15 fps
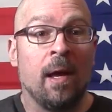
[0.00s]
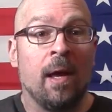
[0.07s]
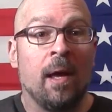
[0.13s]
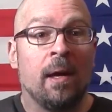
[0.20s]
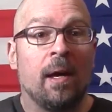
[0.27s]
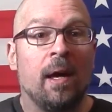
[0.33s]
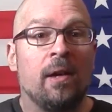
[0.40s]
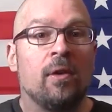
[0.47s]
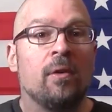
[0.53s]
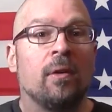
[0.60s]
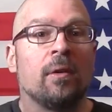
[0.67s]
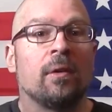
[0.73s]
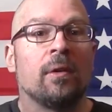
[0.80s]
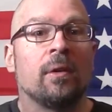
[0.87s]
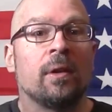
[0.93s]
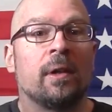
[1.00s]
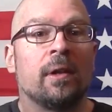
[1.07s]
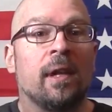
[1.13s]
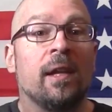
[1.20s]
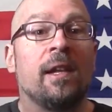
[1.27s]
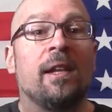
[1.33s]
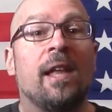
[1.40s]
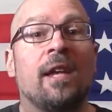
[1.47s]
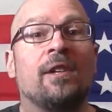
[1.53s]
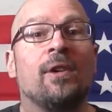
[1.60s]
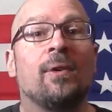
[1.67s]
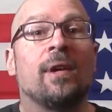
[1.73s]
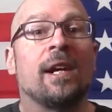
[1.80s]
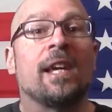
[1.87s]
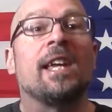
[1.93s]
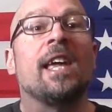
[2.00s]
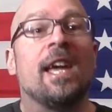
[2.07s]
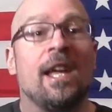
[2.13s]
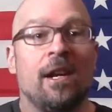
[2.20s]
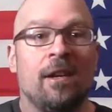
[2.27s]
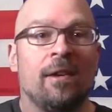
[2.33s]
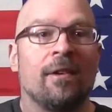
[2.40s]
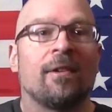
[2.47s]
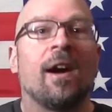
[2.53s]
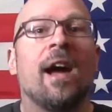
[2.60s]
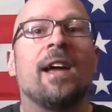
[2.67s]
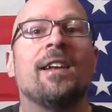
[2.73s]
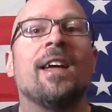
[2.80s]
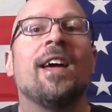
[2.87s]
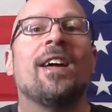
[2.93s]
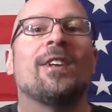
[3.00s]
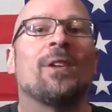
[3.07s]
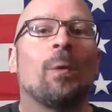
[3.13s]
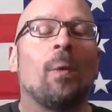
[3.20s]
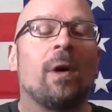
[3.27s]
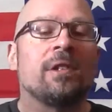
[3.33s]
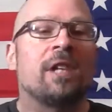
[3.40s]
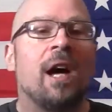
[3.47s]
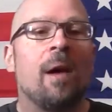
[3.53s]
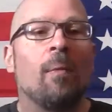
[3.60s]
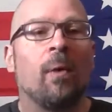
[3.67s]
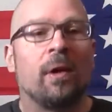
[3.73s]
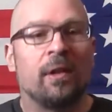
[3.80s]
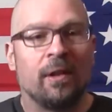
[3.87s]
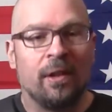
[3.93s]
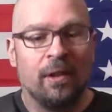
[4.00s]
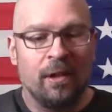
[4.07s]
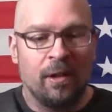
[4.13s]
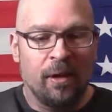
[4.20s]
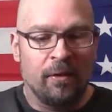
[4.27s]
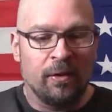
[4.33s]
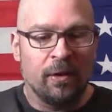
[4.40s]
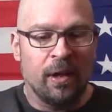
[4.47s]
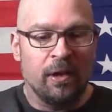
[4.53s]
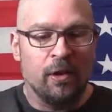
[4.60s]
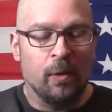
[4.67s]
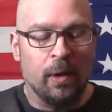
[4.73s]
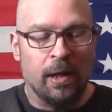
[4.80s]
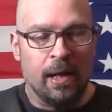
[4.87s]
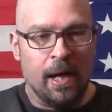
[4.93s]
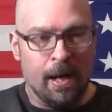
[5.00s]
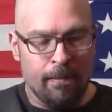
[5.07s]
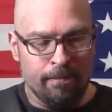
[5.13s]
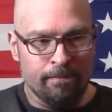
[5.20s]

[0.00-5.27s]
Okay, you don't look at and then they do it again, right? So the one time wasn't good enough, so they do it again.